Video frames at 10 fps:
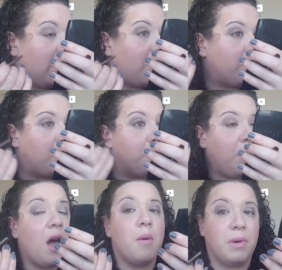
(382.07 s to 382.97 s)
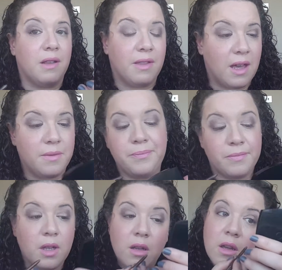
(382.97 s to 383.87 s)
if I put purple in there,
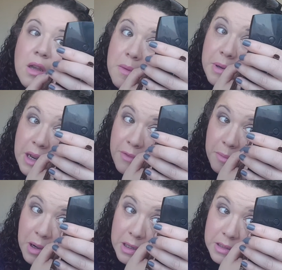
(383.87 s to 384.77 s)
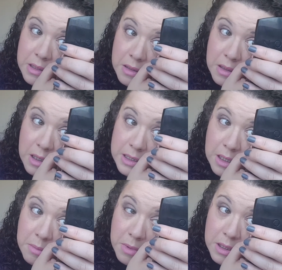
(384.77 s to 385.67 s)
but never mind. I
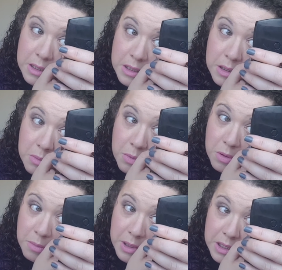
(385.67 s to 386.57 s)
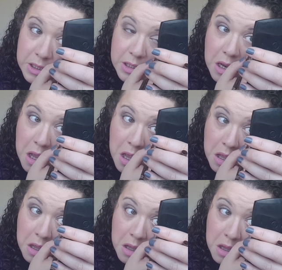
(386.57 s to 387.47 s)
don't mind the warmish
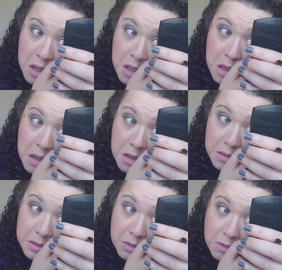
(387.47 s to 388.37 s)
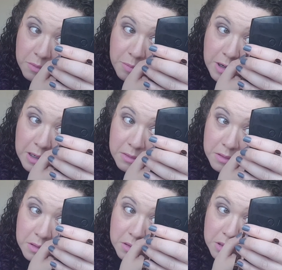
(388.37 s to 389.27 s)
sort of
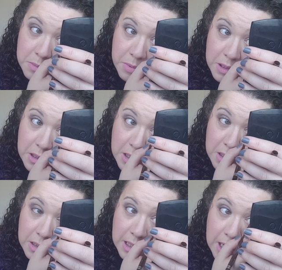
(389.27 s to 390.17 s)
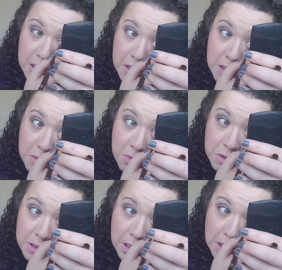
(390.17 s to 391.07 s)
brown. Just putting that again in the
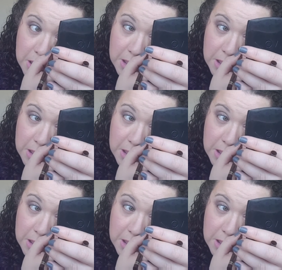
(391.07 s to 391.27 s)
waterline,